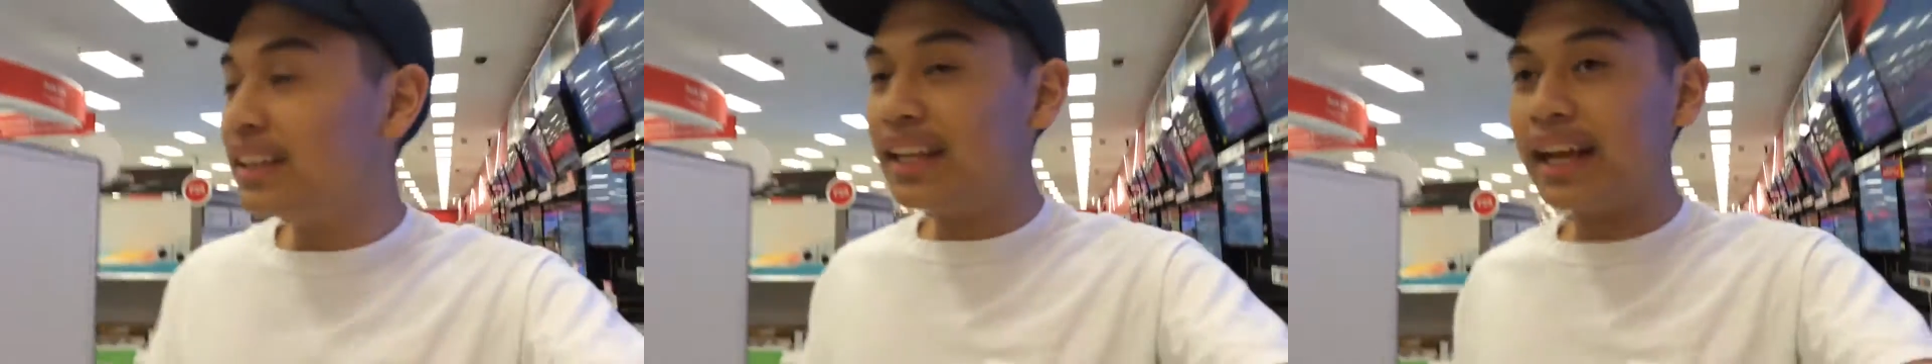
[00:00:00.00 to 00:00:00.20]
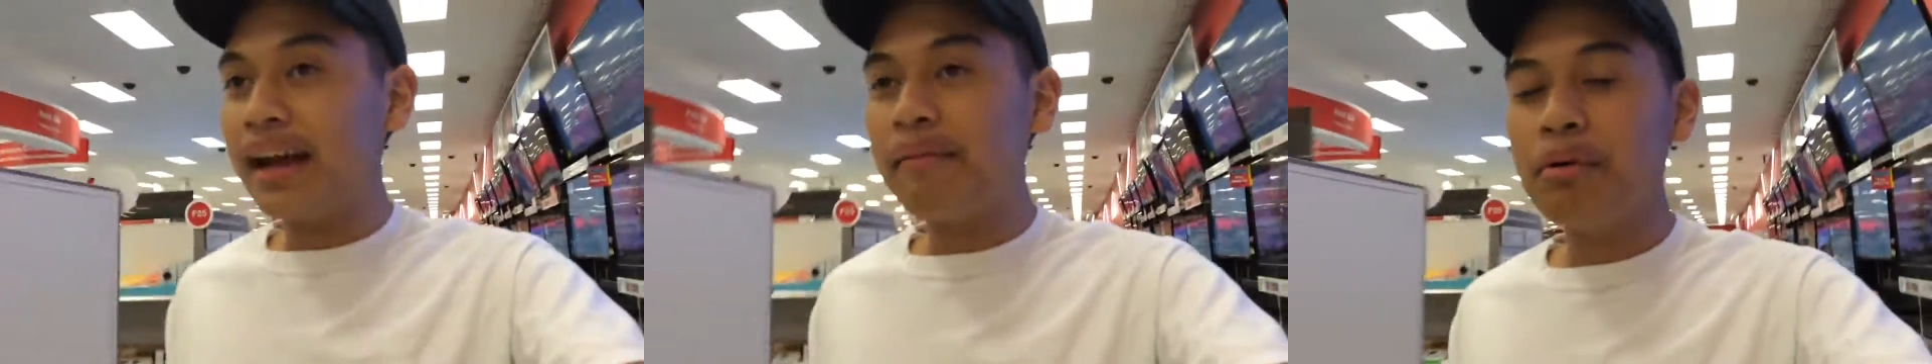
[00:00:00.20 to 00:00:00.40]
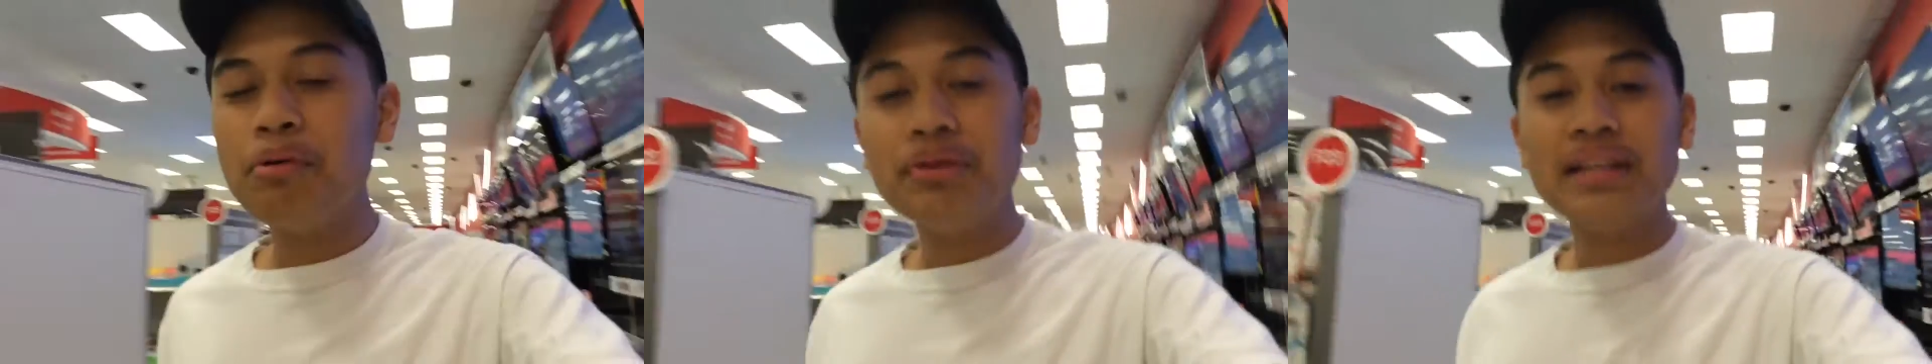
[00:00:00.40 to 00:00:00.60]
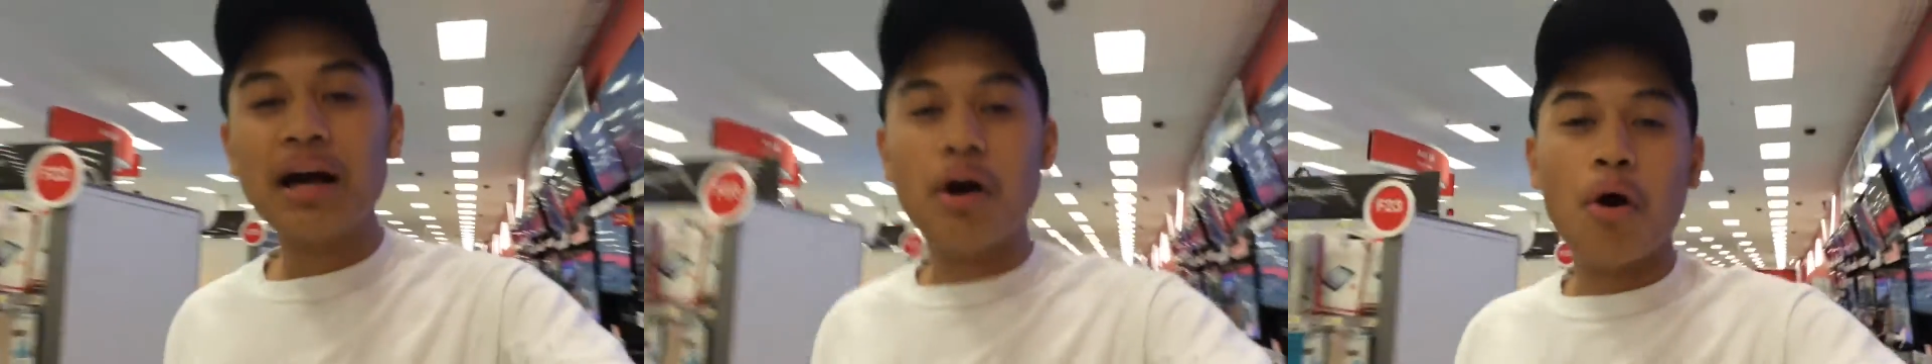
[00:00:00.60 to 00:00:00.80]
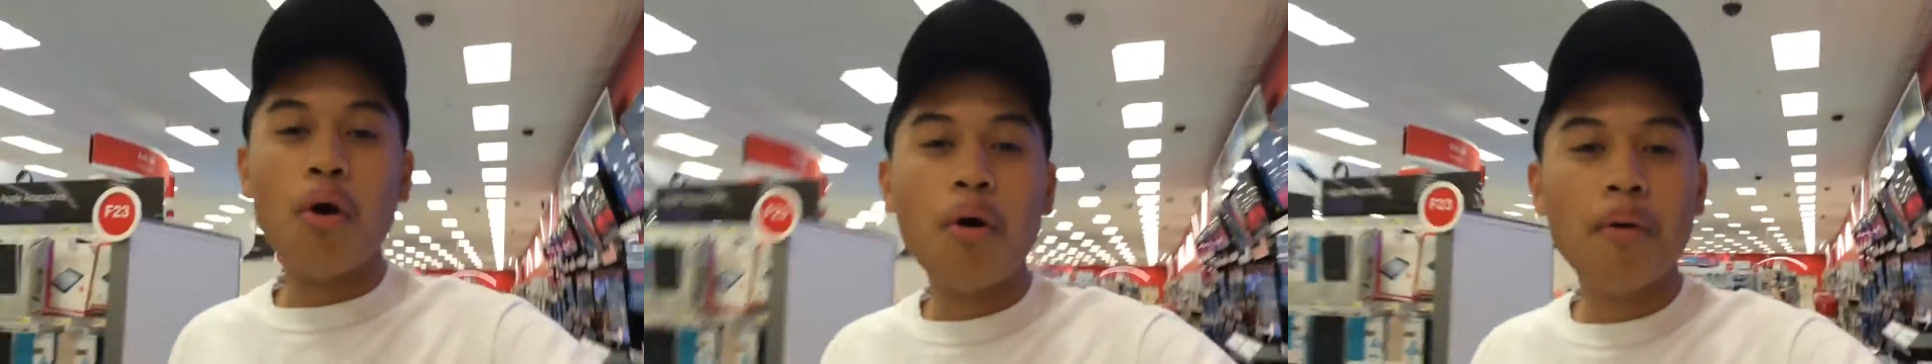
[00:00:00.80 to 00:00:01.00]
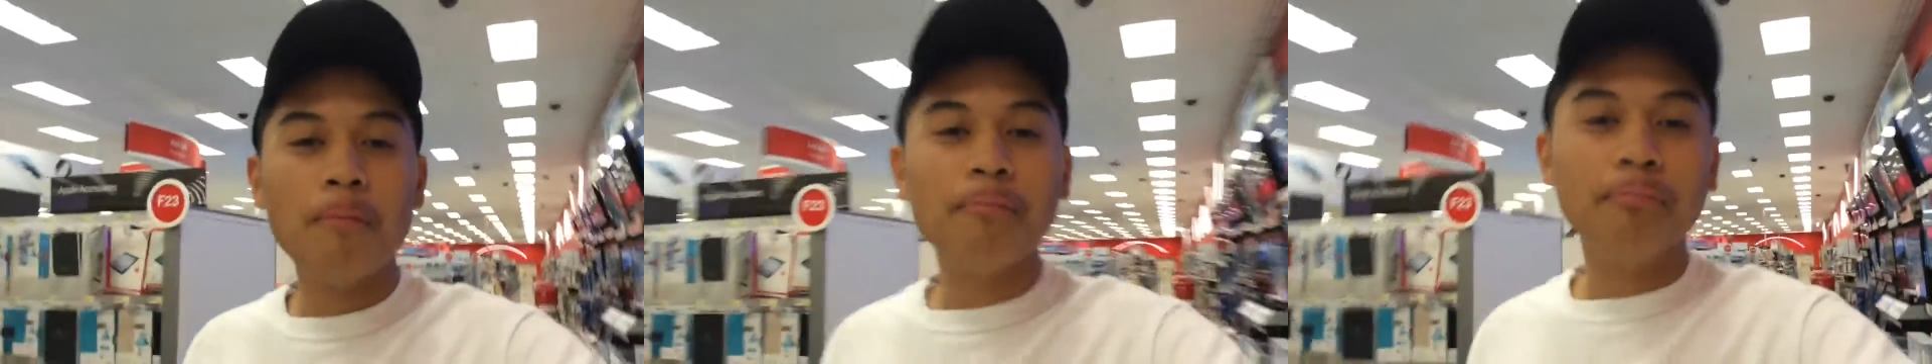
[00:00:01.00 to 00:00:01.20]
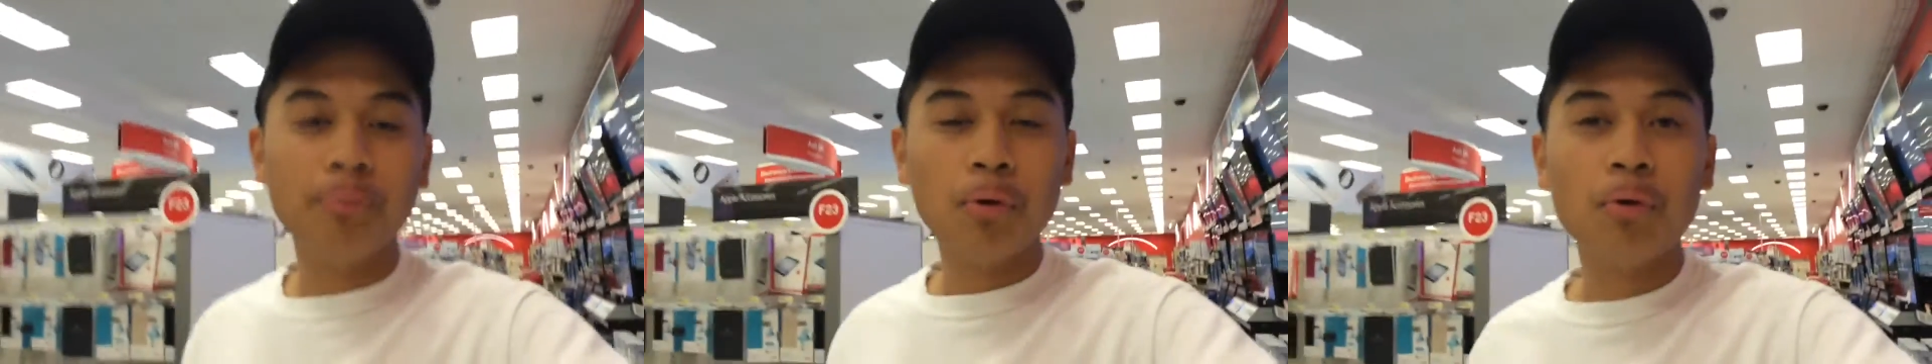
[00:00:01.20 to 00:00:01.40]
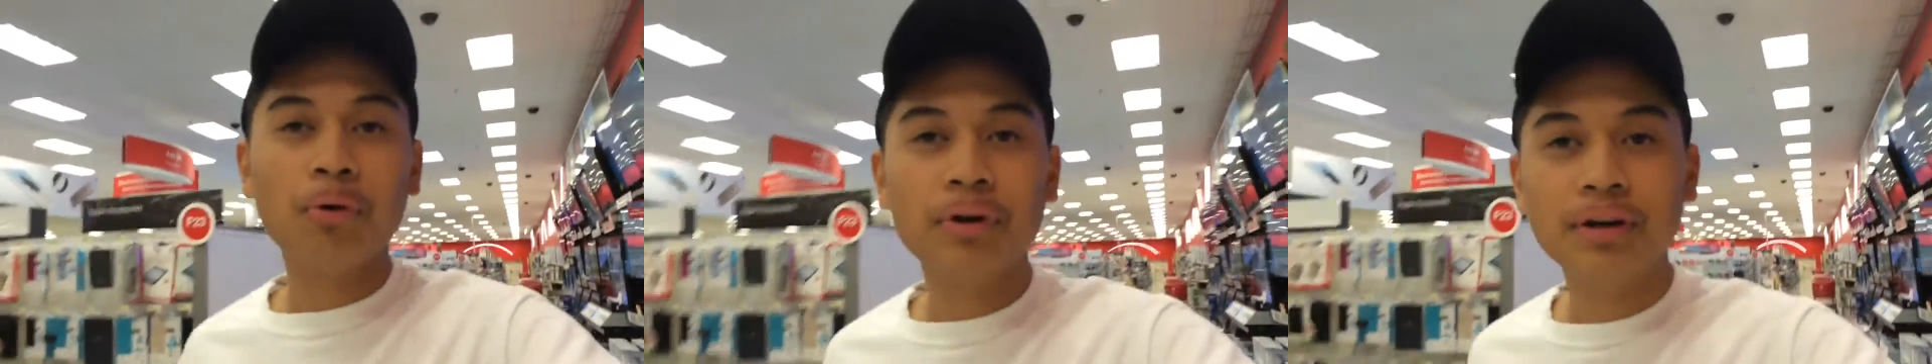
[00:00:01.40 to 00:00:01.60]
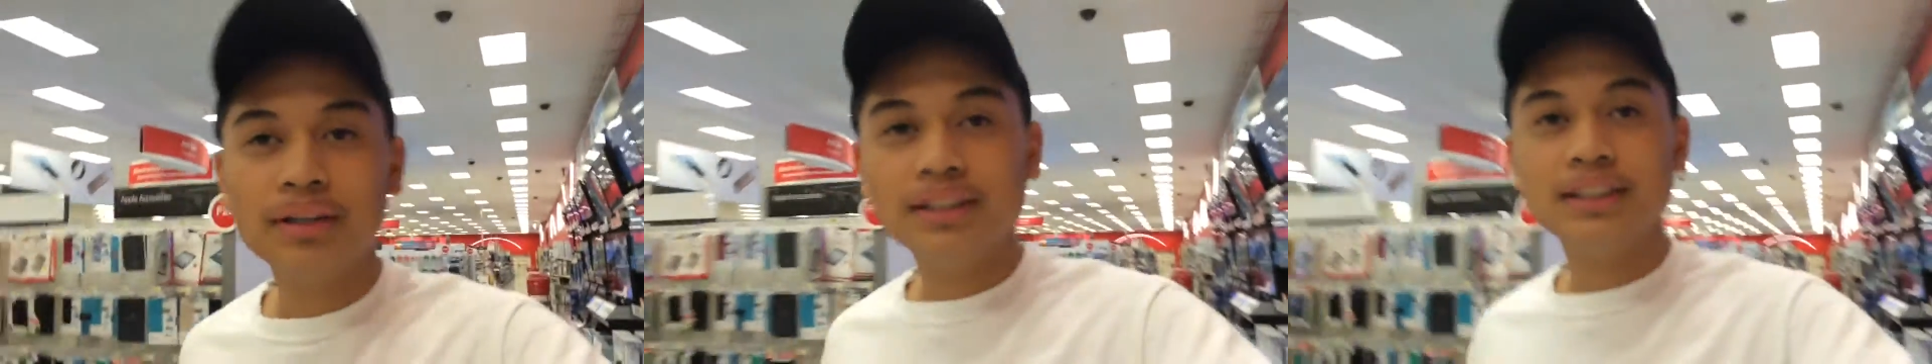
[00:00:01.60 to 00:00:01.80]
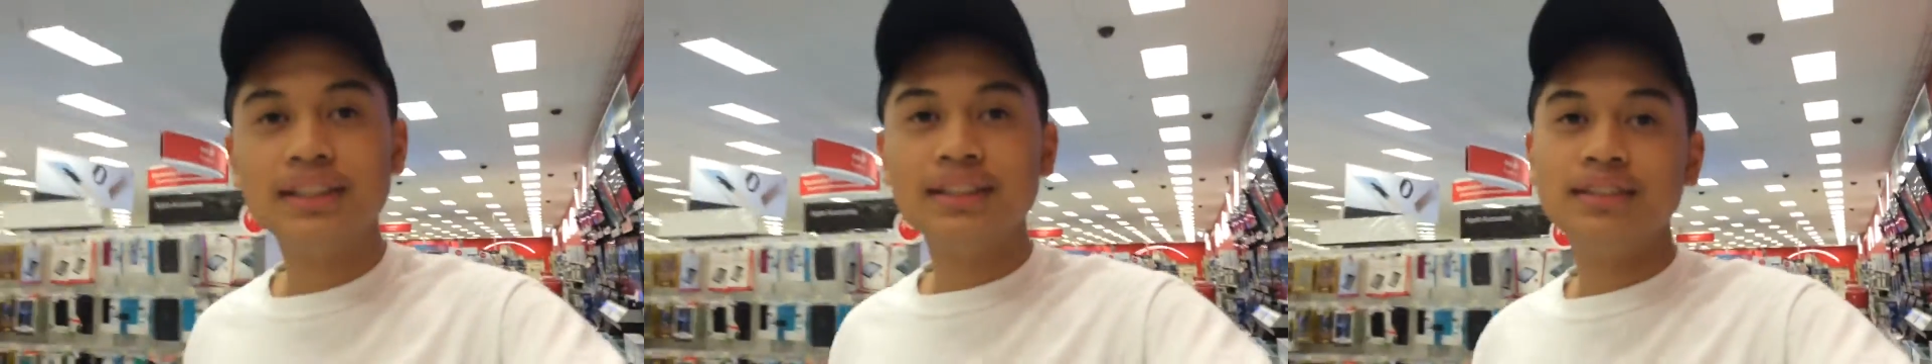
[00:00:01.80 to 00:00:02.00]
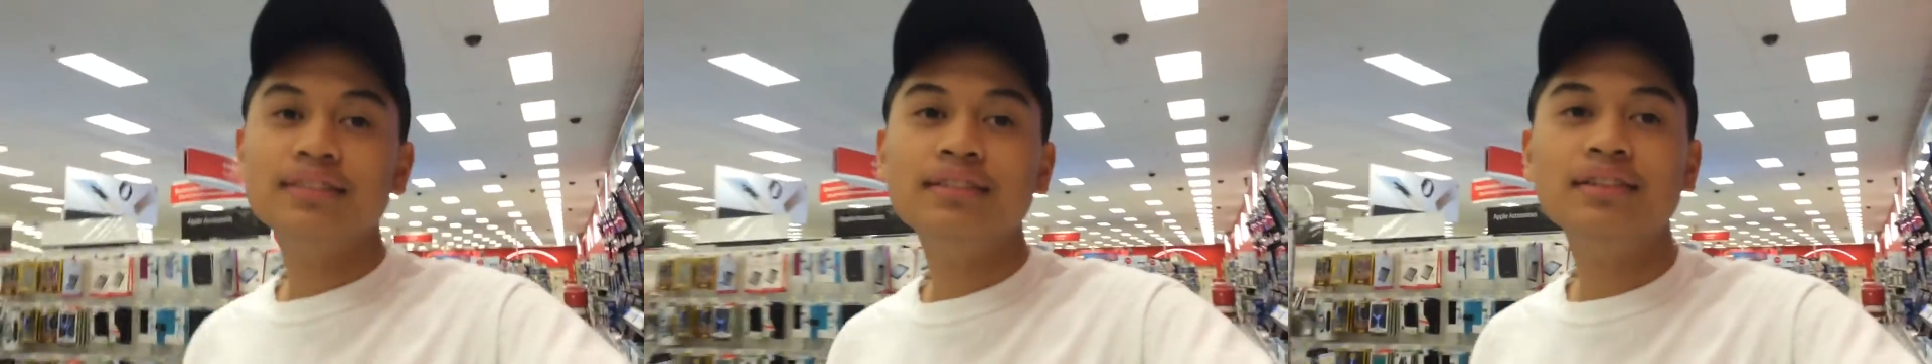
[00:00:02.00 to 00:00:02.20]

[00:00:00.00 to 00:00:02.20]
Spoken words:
Like, I'm always at home, bored, just